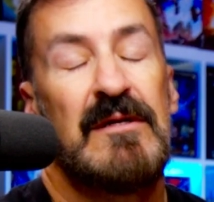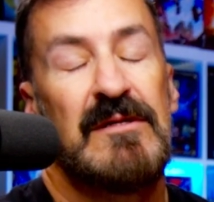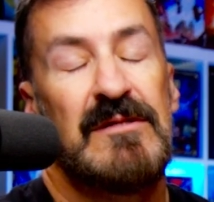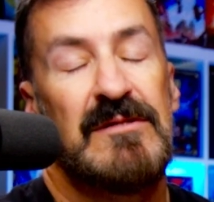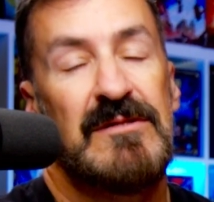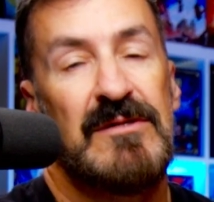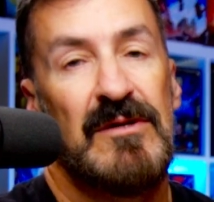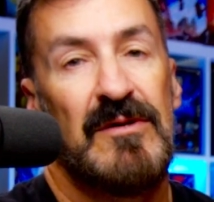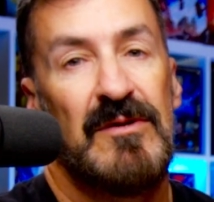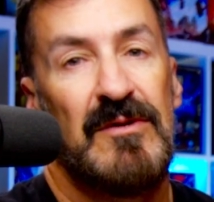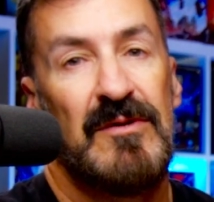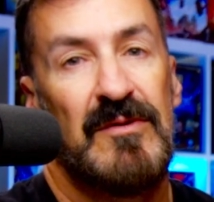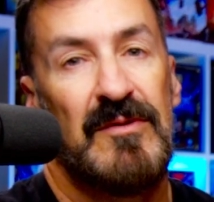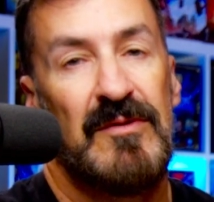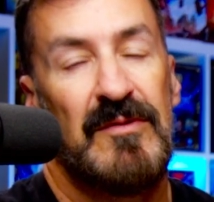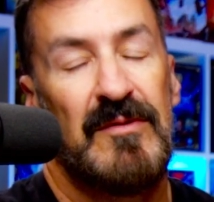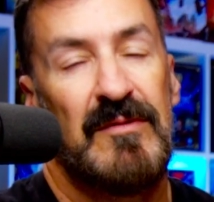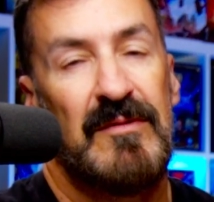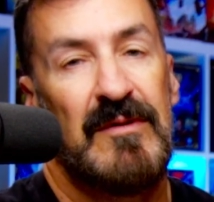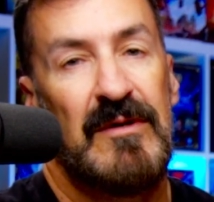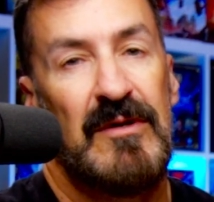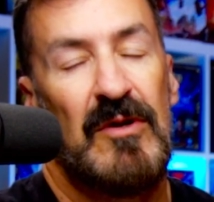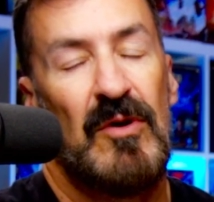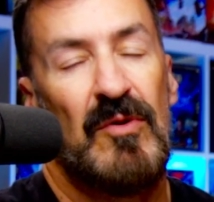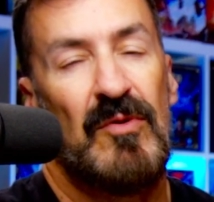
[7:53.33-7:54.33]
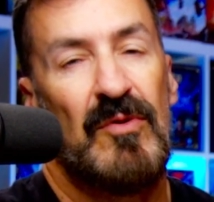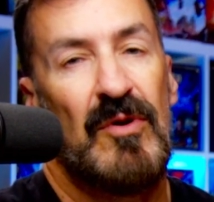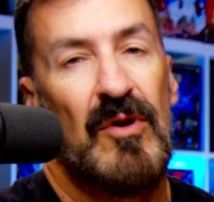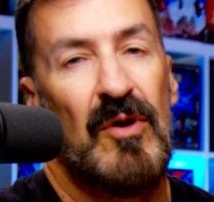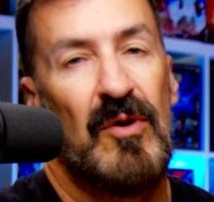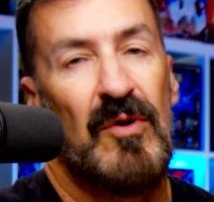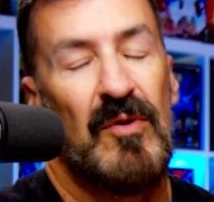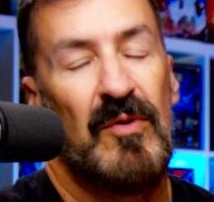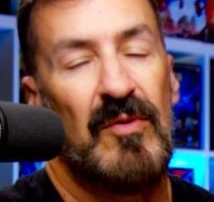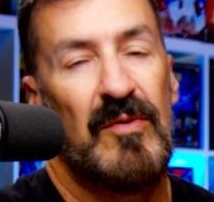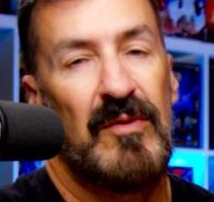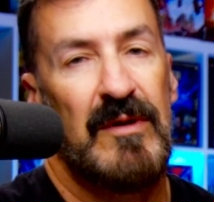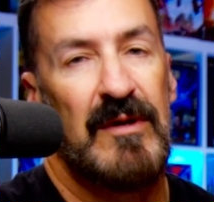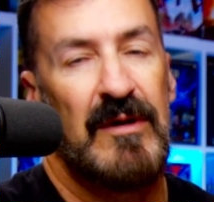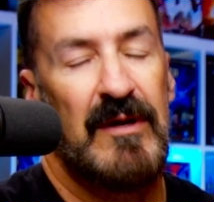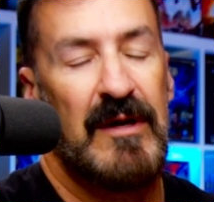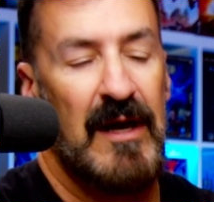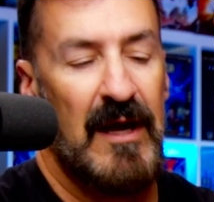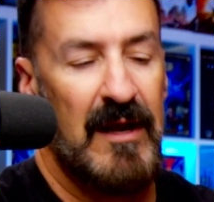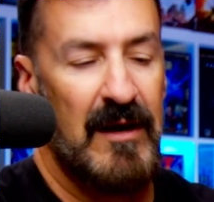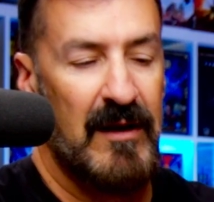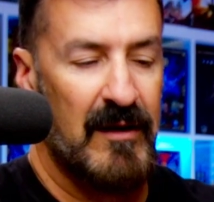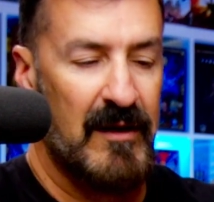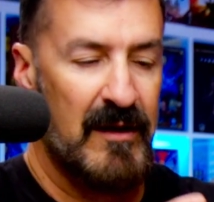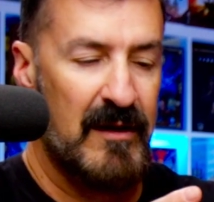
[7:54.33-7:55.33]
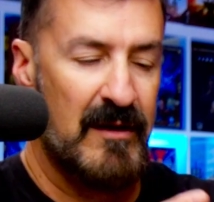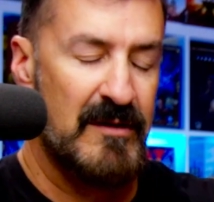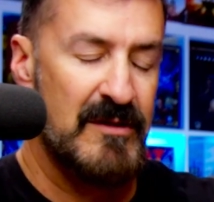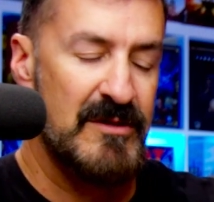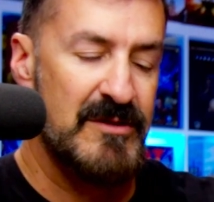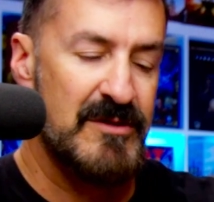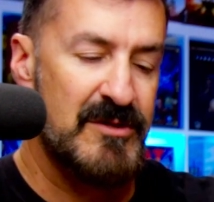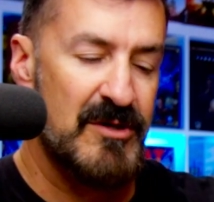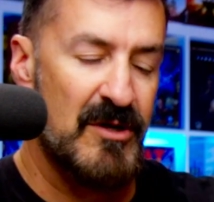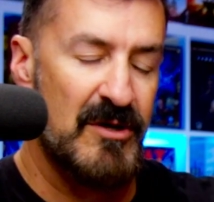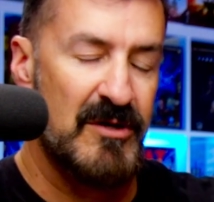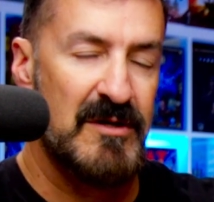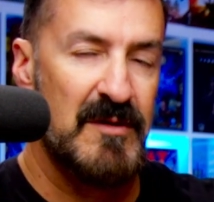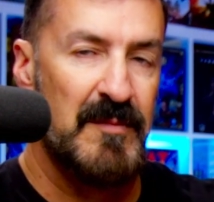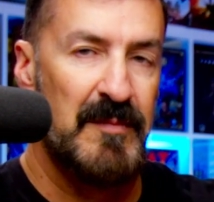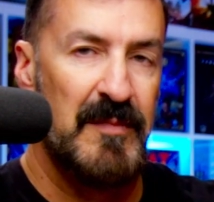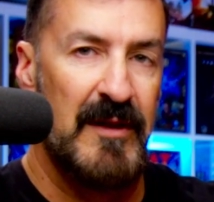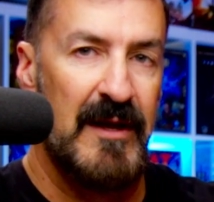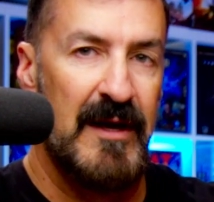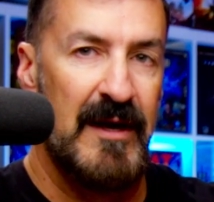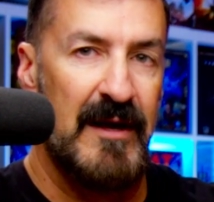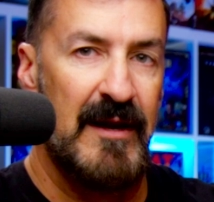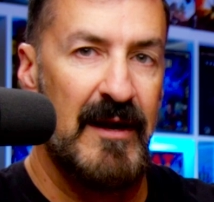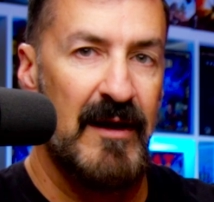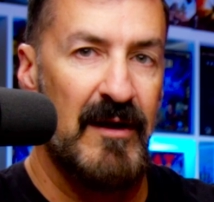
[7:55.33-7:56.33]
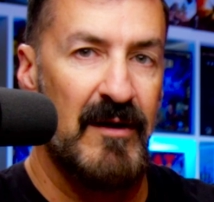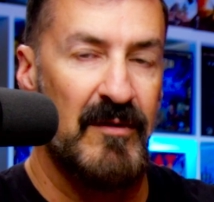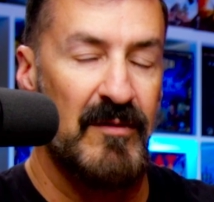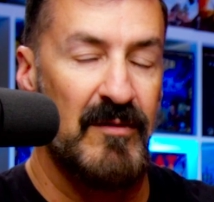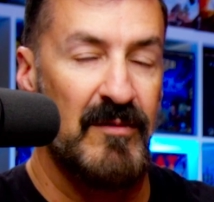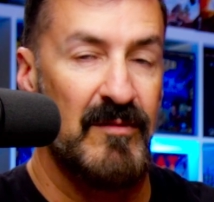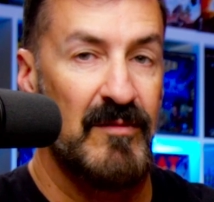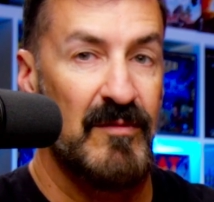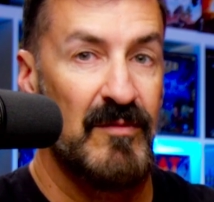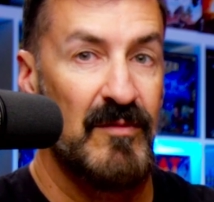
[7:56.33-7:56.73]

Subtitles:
So you don't know, you kind of can start to plan out